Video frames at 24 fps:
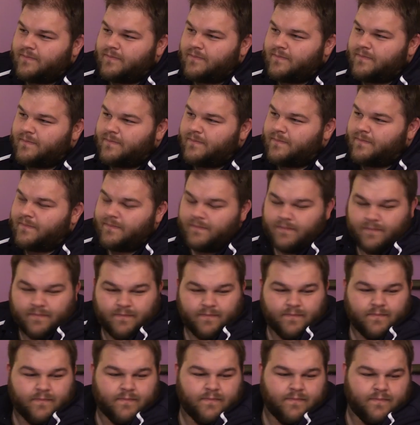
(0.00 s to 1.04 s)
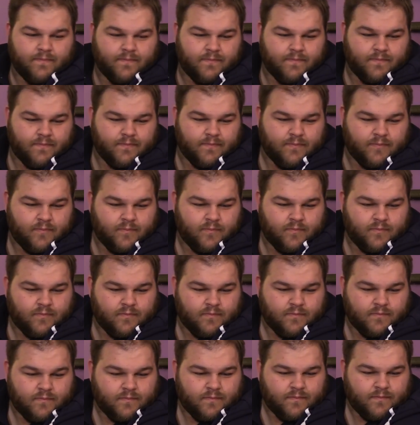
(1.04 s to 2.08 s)

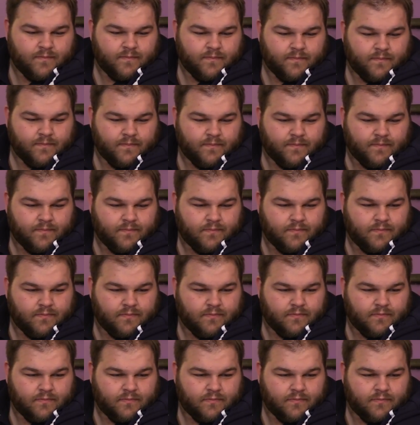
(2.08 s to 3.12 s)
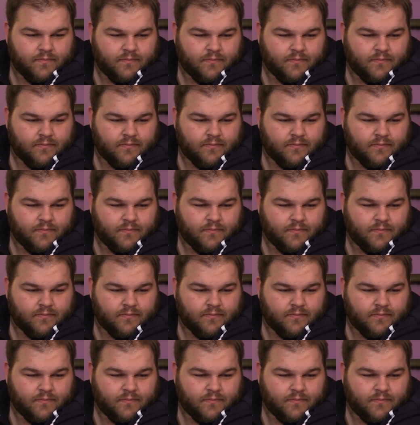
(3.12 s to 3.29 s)
No words are spoken by the person on screen.